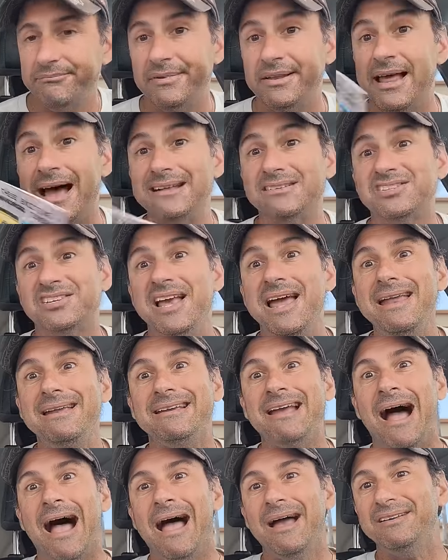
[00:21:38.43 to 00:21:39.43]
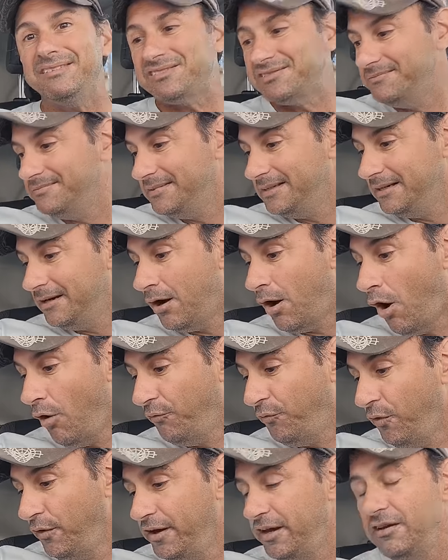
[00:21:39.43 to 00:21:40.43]
And that's it, guys.
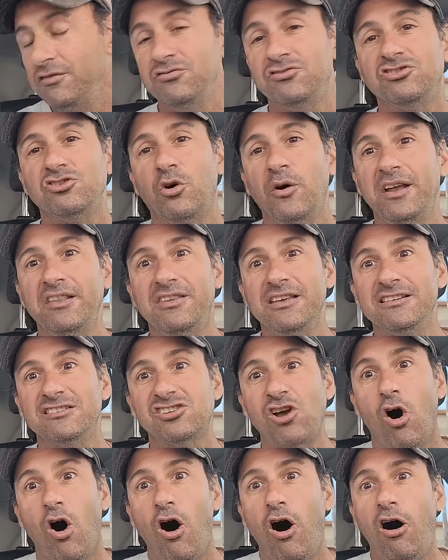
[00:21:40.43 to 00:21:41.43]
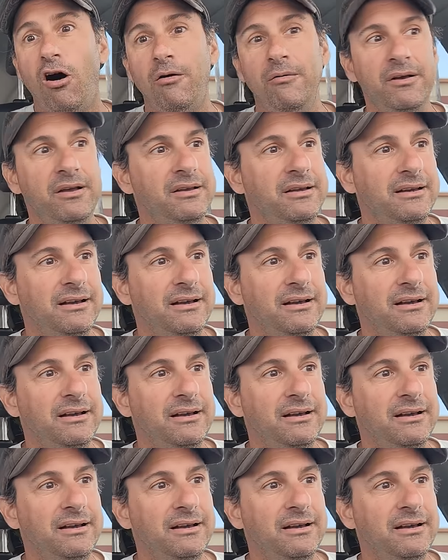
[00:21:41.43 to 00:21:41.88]
Hopefully you enjoyed this haul.